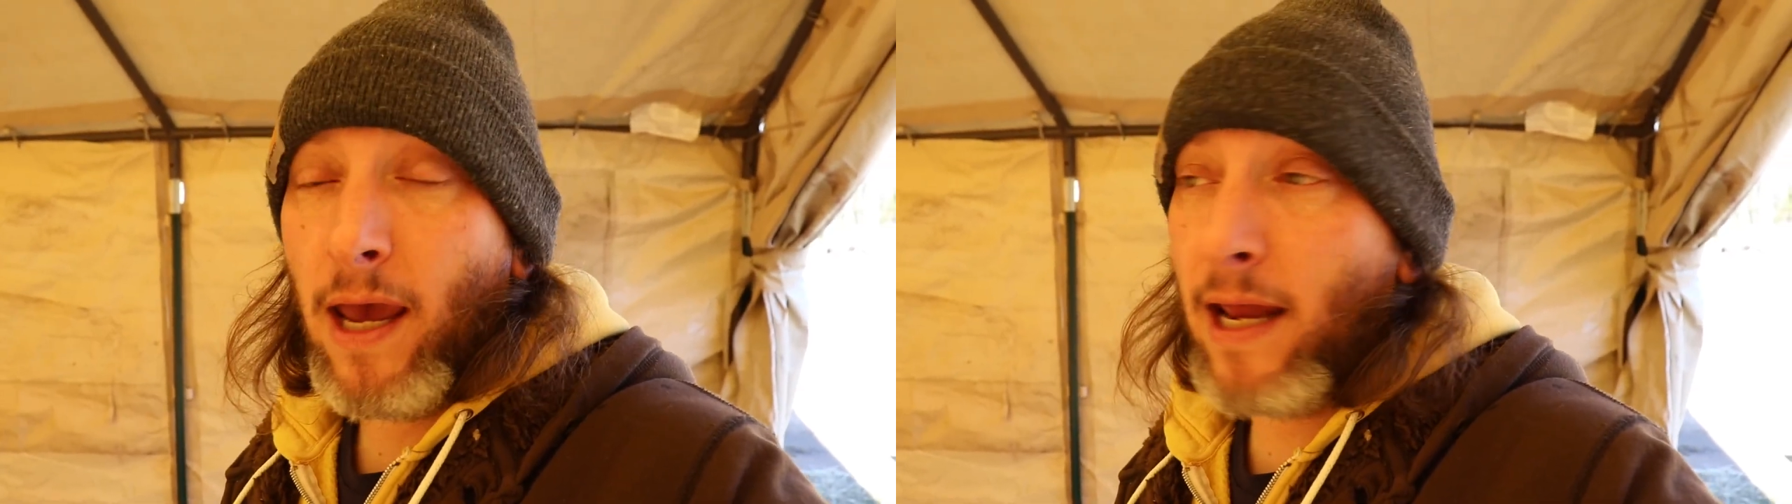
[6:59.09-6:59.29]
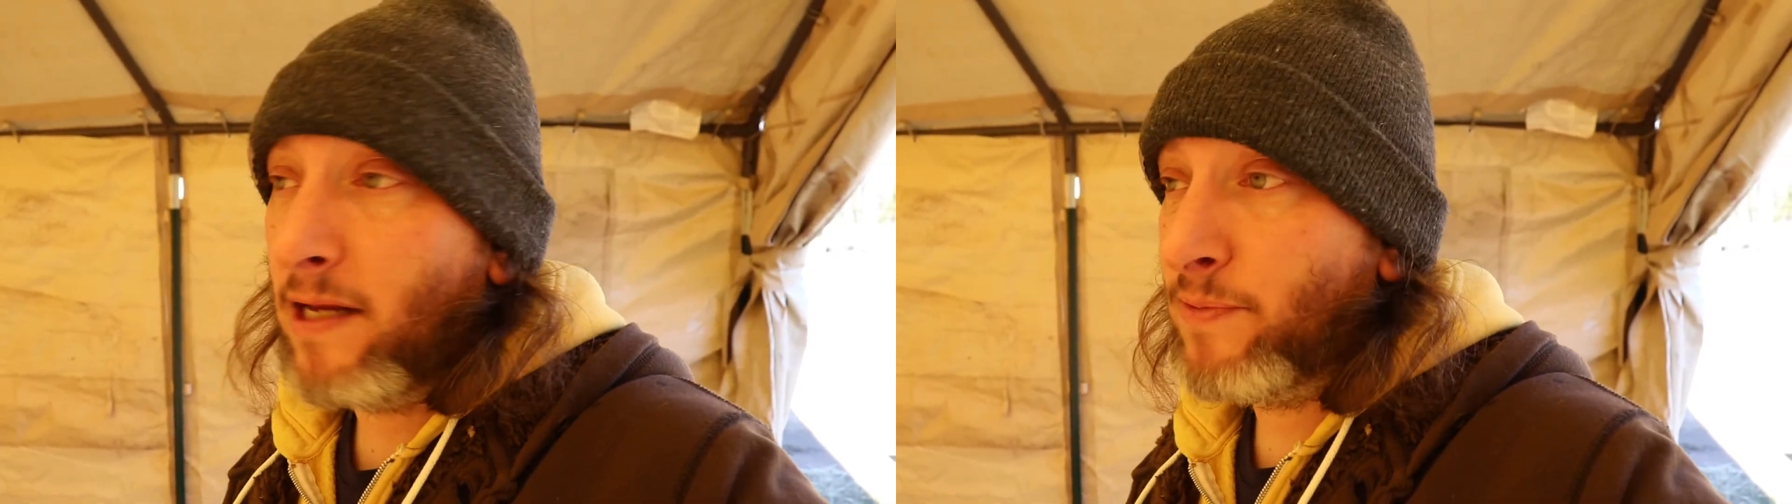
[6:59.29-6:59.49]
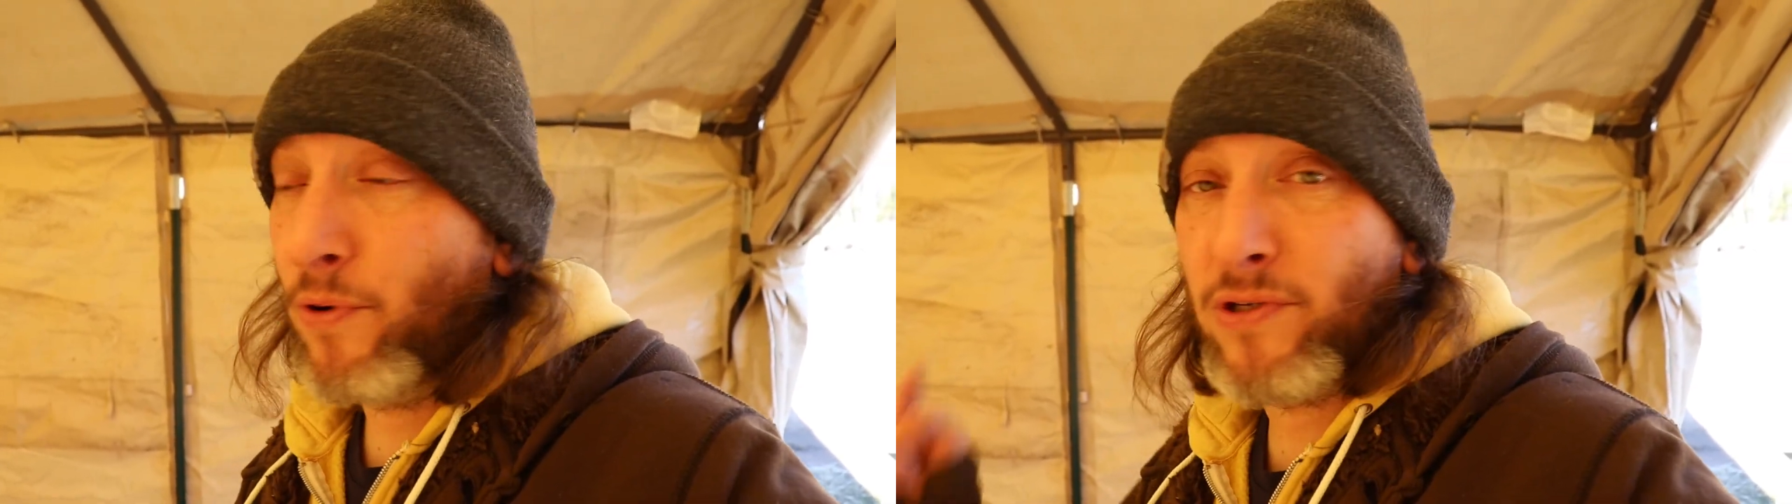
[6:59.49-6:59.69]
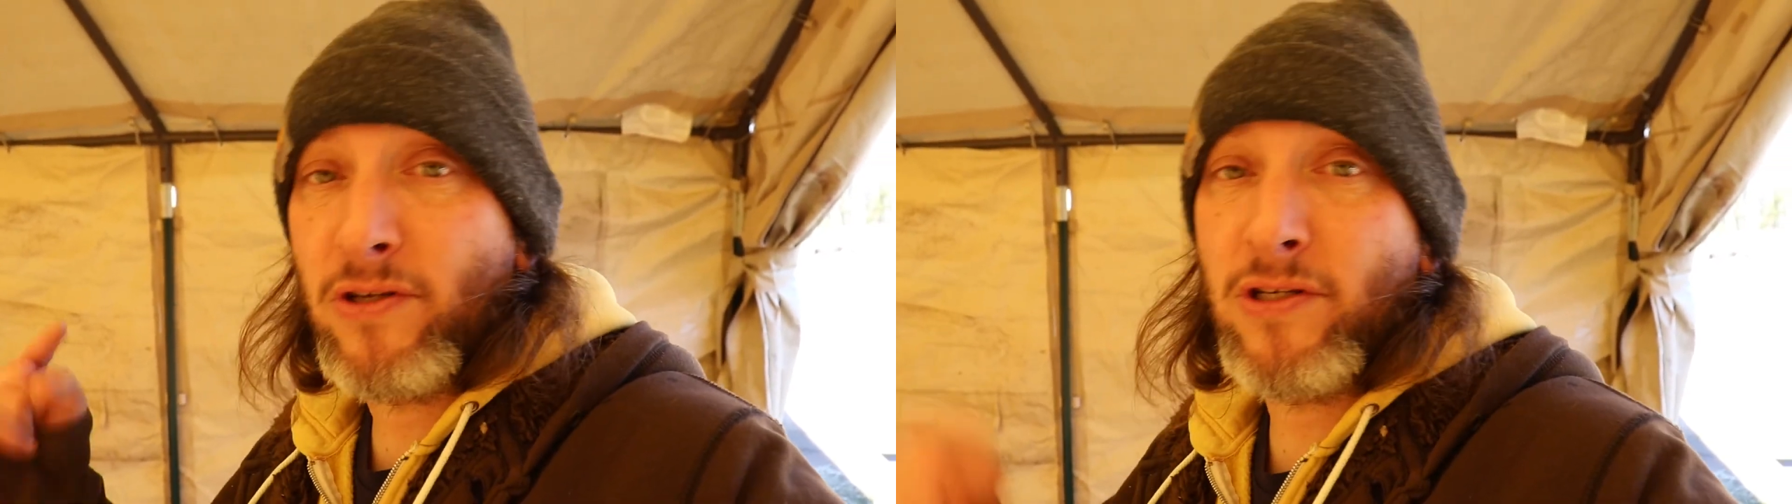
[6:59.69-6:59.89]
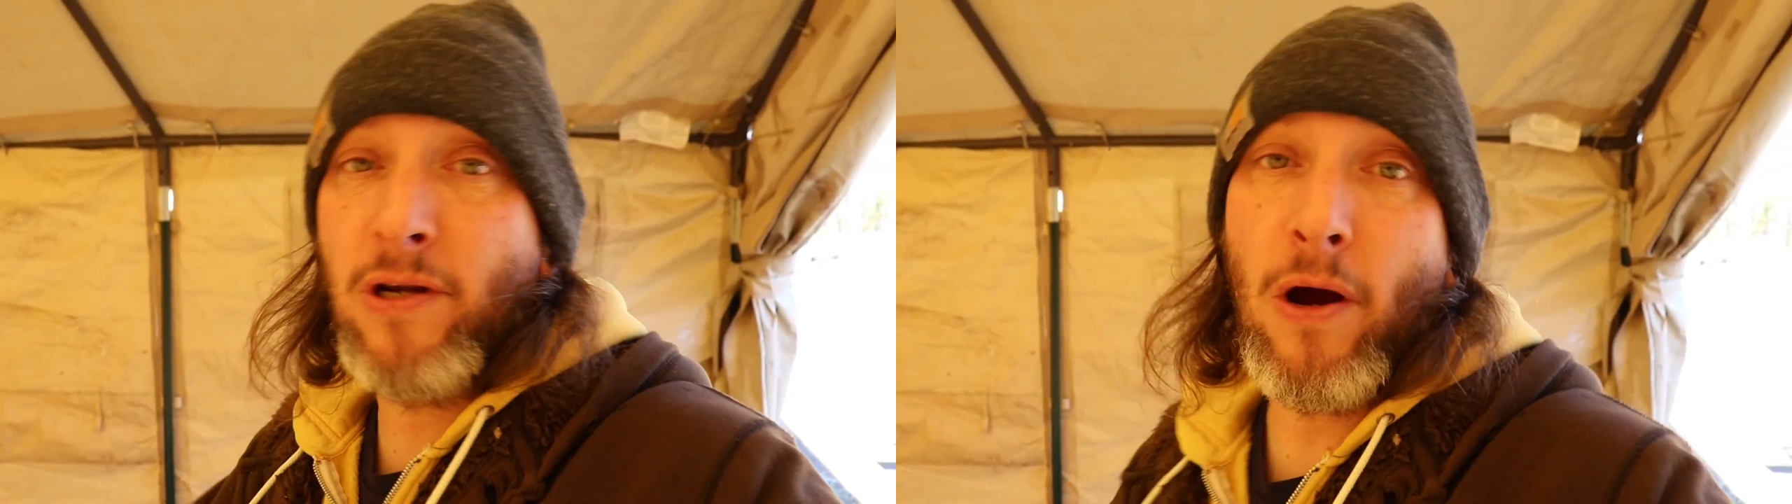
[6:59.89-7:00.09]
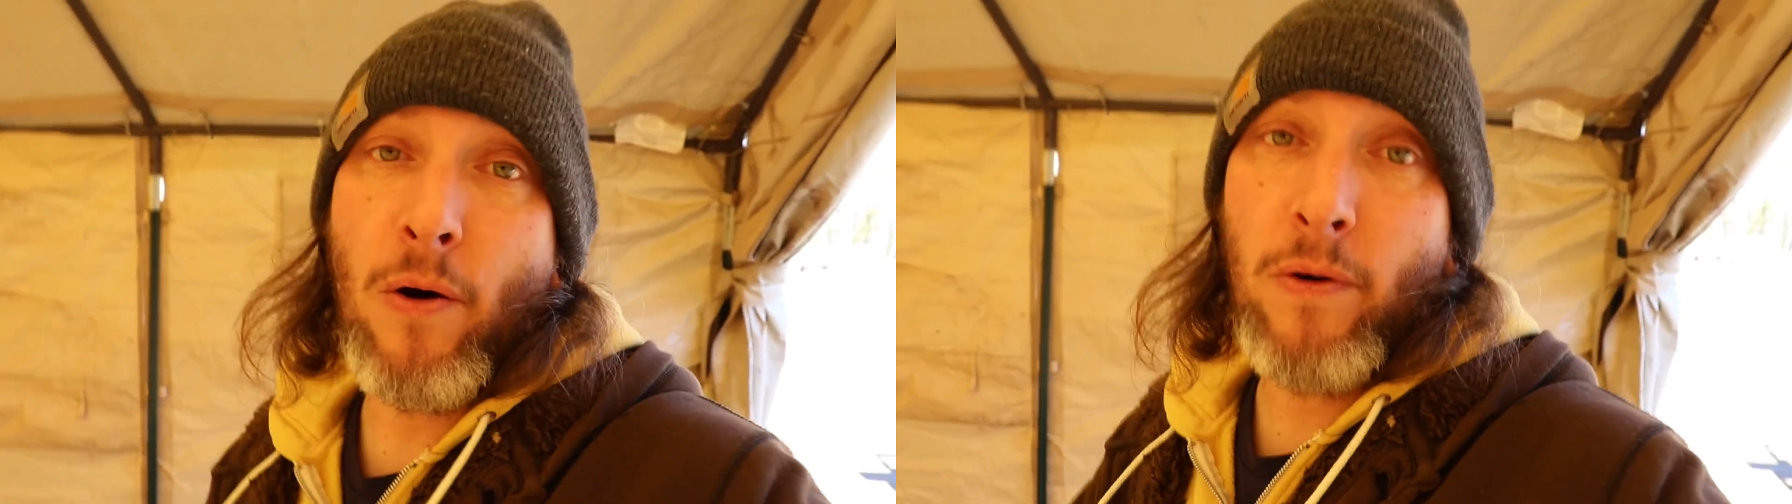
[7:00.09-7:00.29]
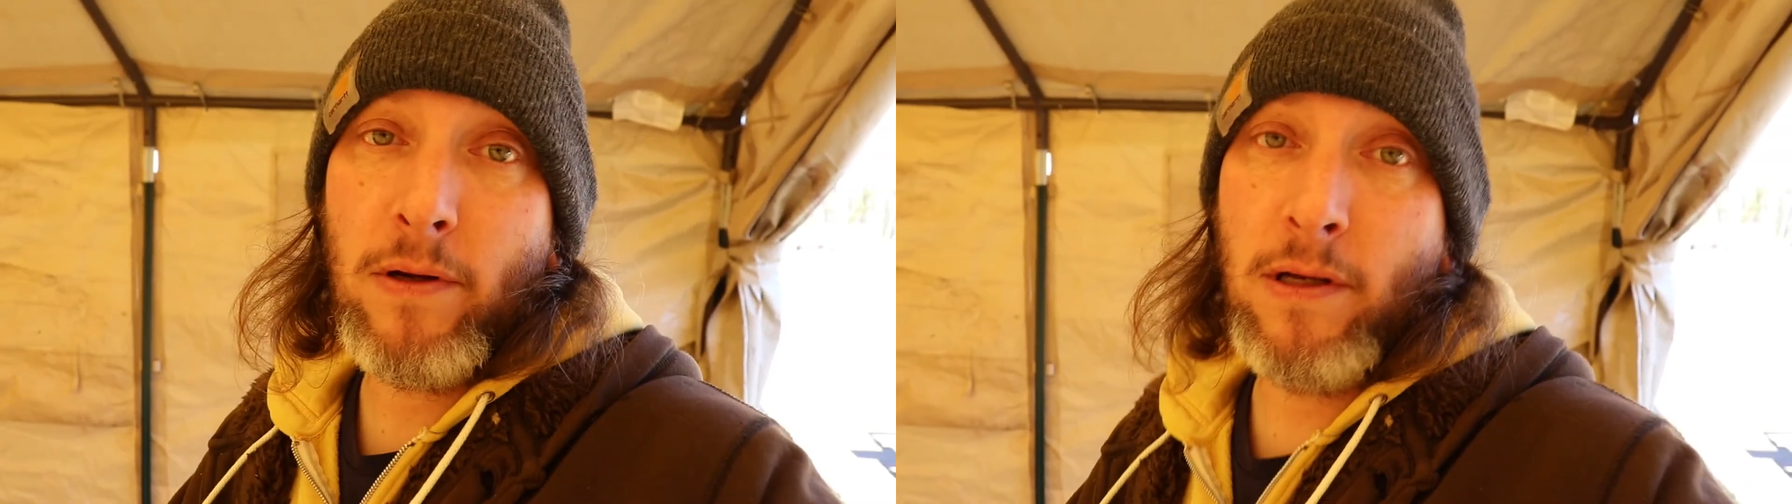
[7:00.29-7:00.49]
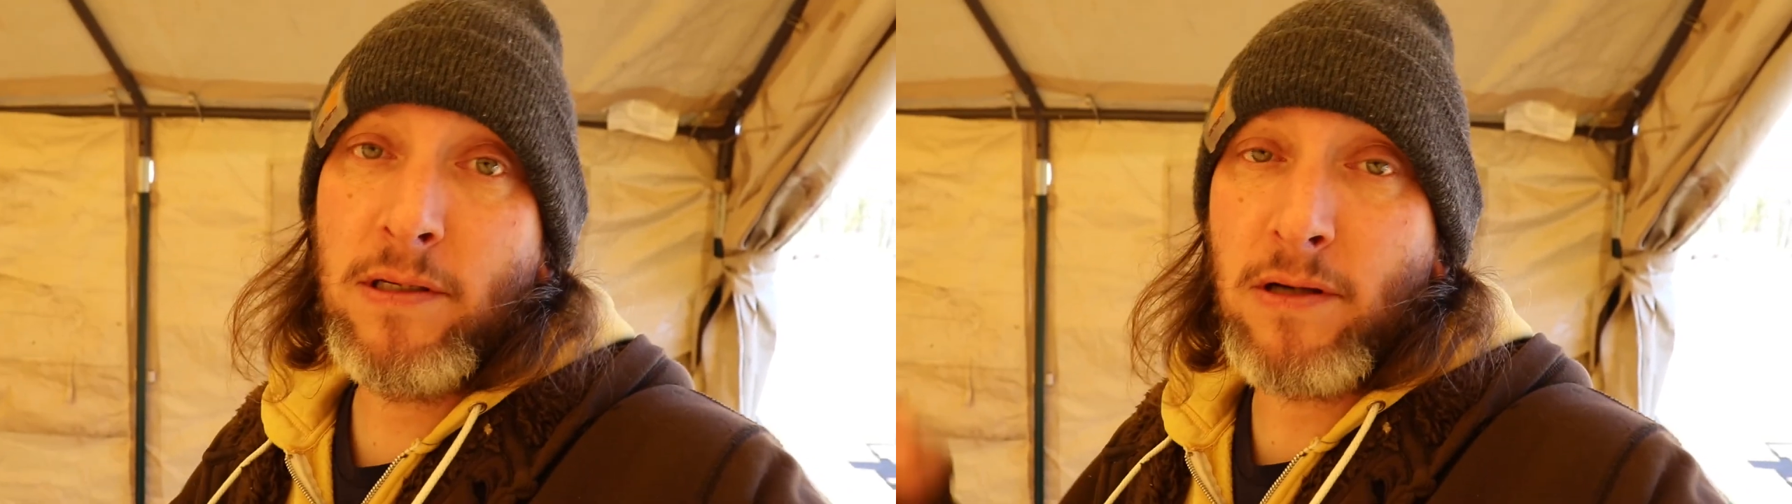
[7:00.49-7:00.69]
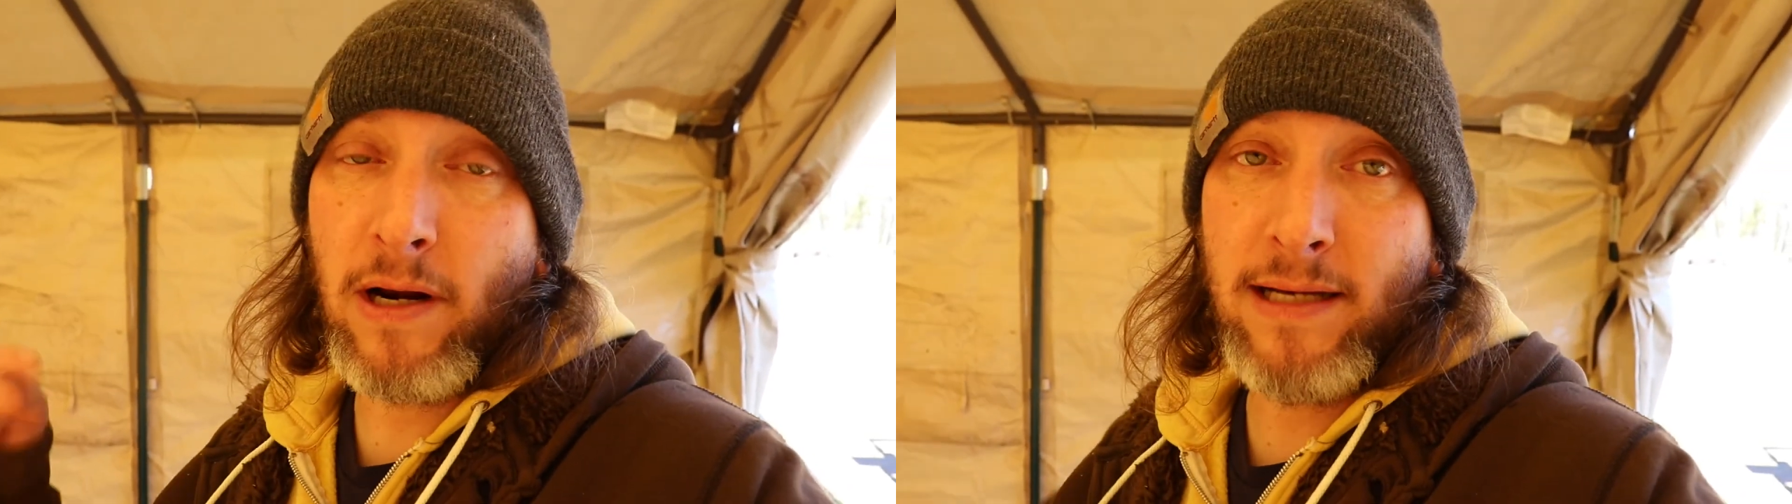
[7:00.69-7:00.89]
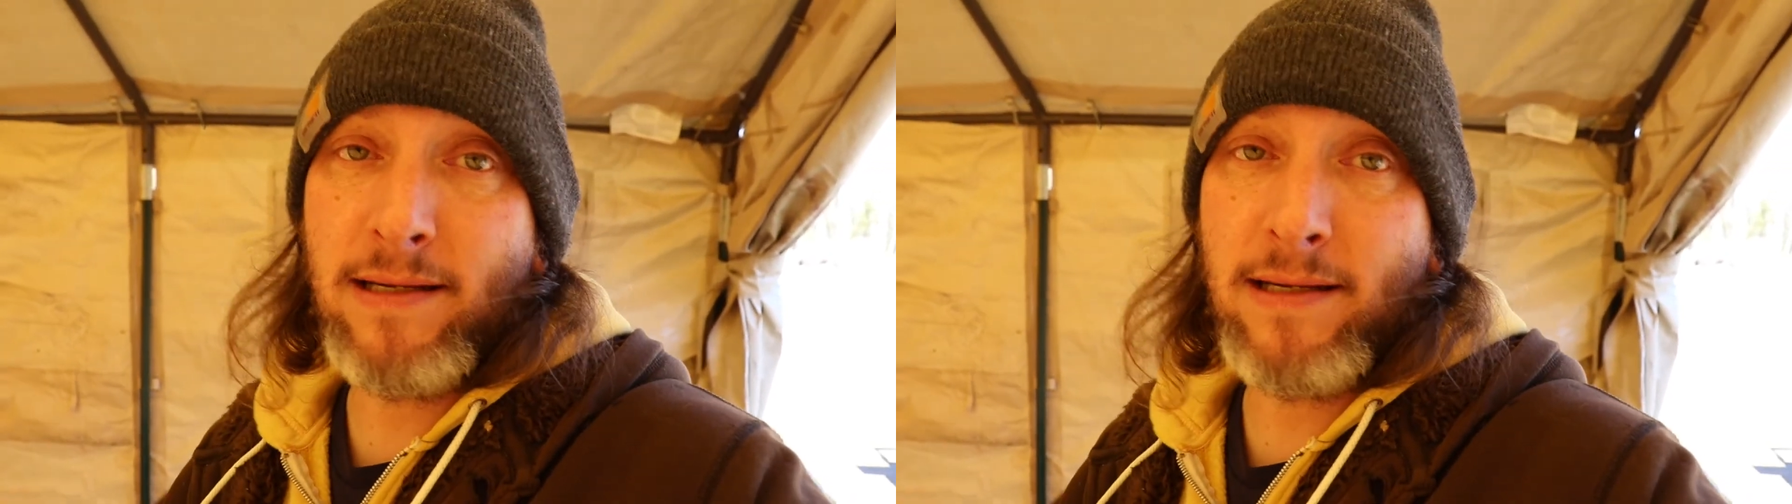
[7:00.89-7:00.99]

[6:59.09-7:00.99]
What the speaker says: and it's supposed to snow. It's starting